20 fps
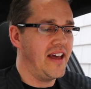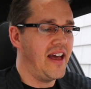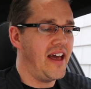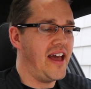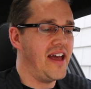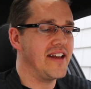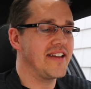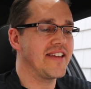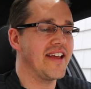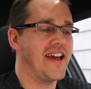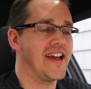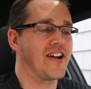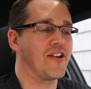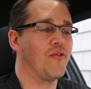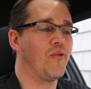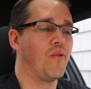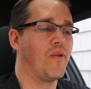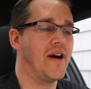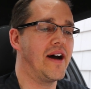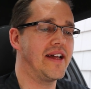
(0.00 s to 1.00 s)

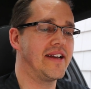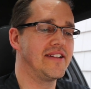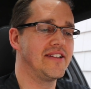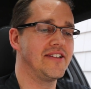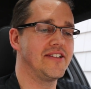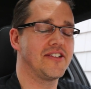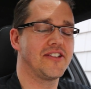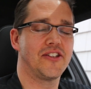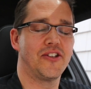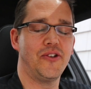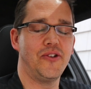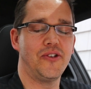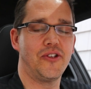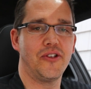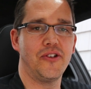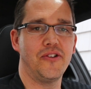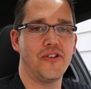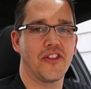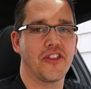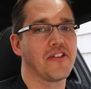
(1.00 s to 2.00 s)

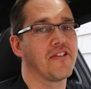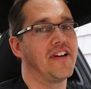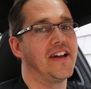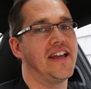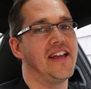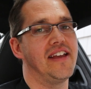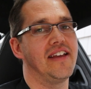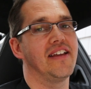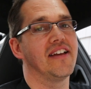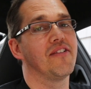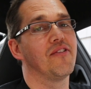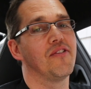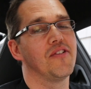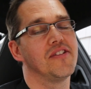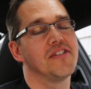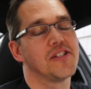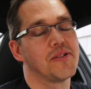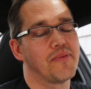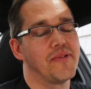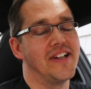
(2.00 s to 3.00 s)
Addank1223
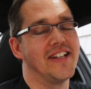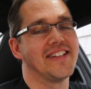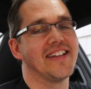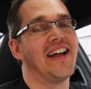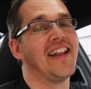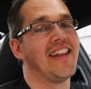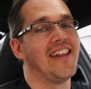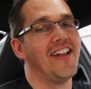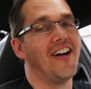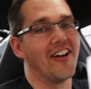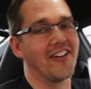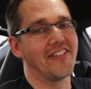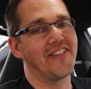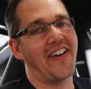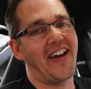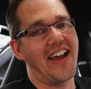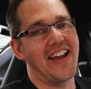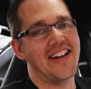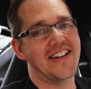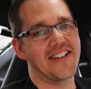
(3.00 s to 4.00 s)
spreads a lot of
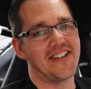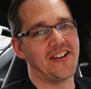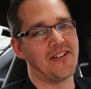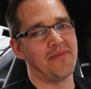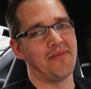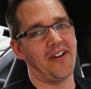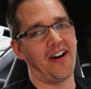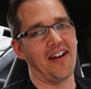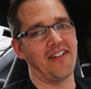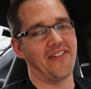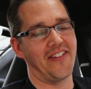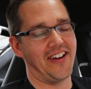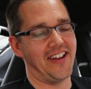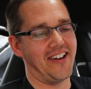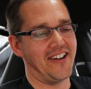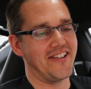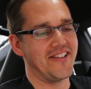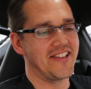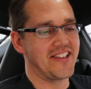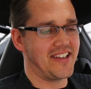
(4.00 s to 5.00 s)
hate on my
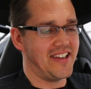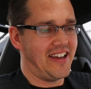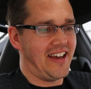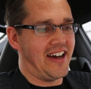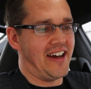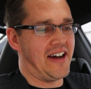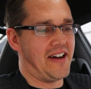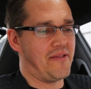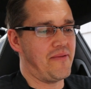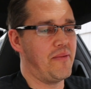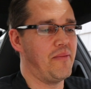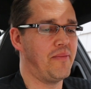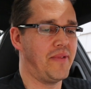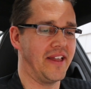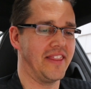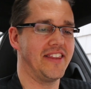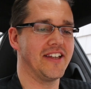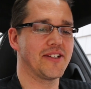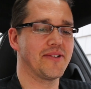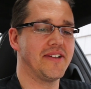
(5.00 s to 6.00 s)
videos,
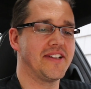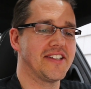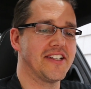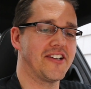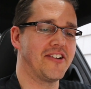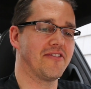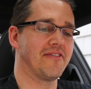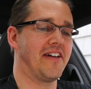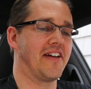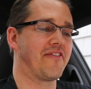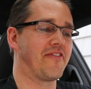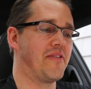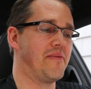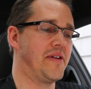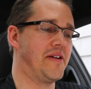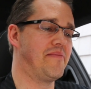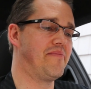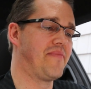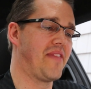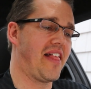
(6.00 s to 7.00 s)
but this one's a good one from
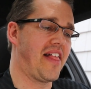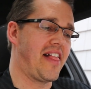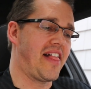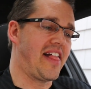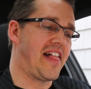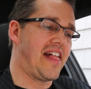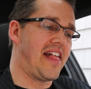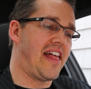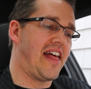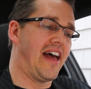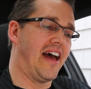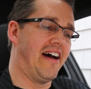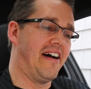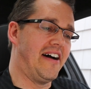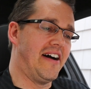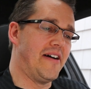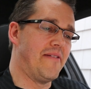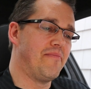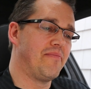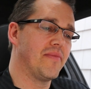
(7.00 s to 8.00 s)
him.
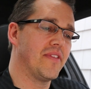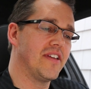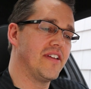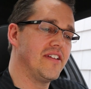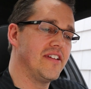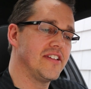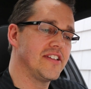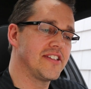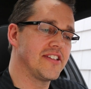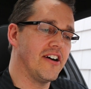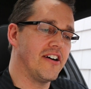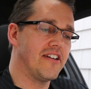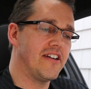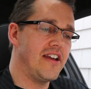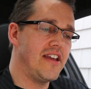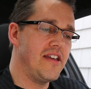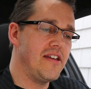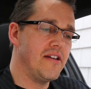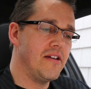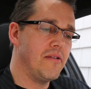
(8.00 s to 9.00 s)

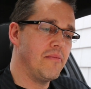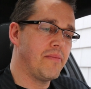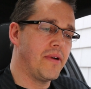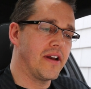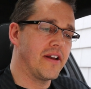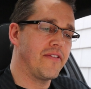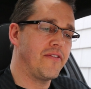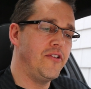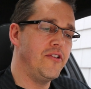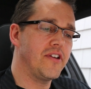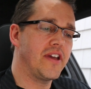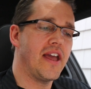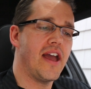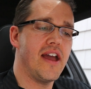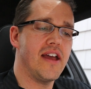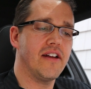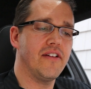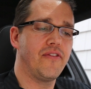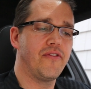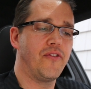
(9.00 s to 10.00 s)
Sorry, but if you
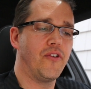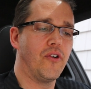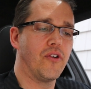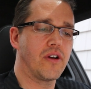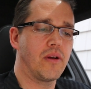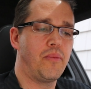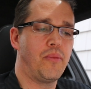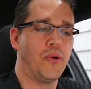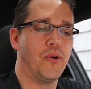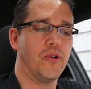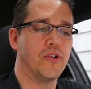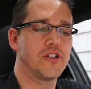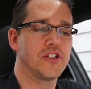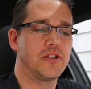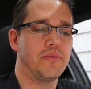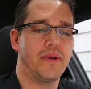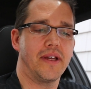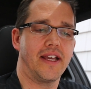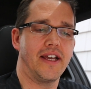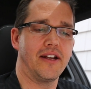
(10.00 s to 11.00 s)
can't afford a Porsche
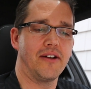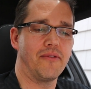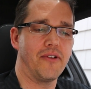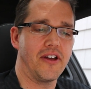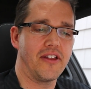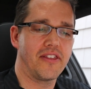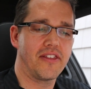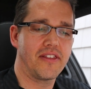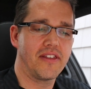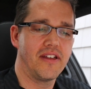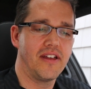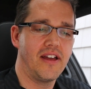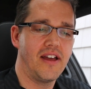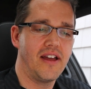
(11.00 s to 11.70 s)
to begin with,